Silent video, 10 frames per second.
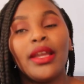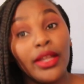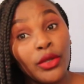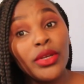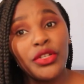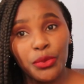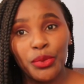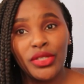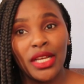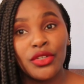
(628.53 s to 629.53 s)
you need to
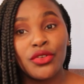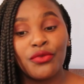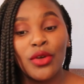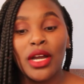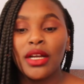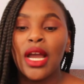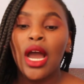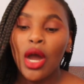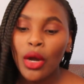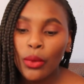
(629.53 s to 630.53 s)
put a lot of work
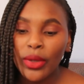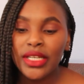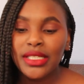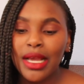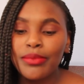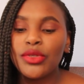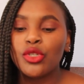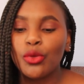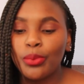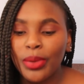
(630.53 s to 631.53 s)
when it comes
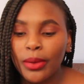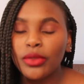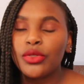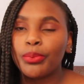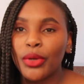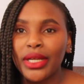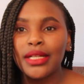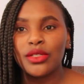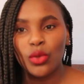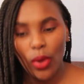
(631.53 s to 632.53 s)
to
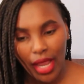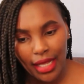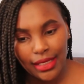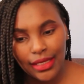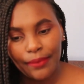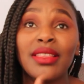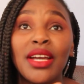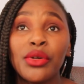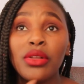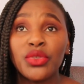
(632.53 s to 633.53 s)
pocket squares. There
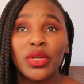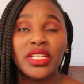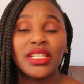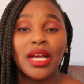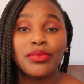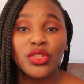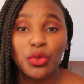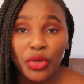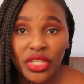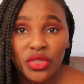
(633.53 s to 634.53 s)
are rules when it comes to
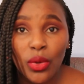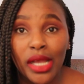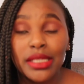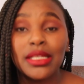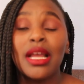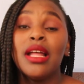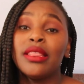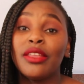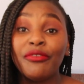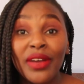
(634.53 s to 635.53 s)
pocket squares.
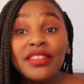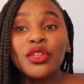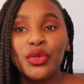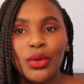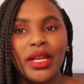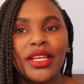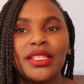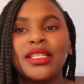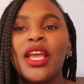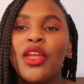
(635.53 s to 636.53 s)
The first rule
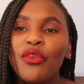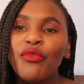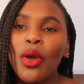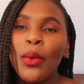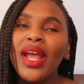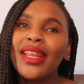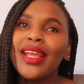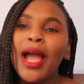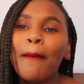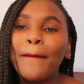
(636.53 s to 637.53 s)
is, if you're
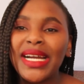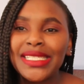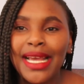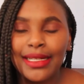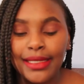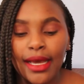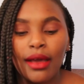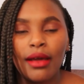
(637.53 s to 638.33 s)
wearing a patterned